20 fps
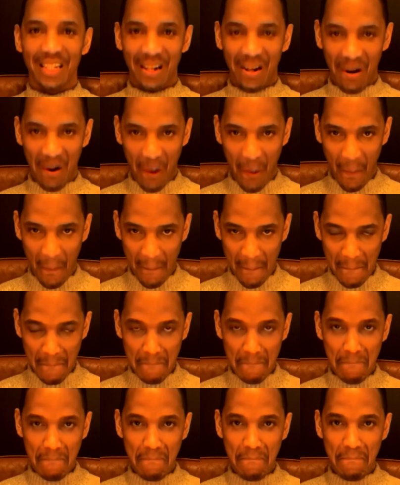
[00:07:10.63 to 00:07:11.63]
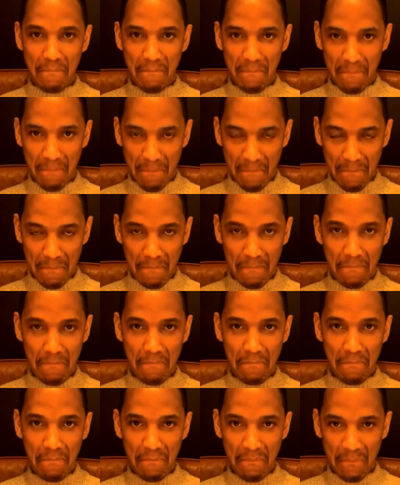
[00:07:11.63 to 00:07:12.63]

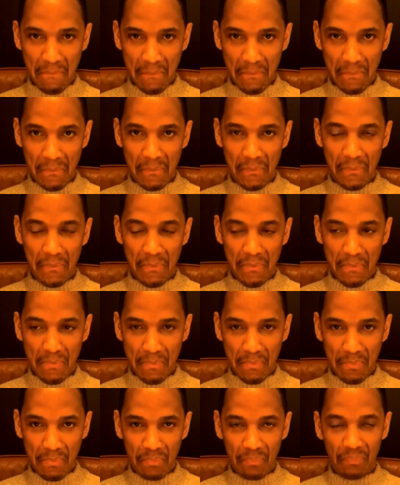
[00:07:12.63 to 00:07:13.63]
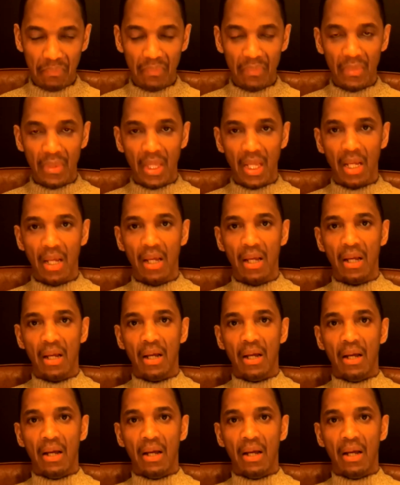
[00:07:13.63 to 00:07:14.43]
Nothing is said.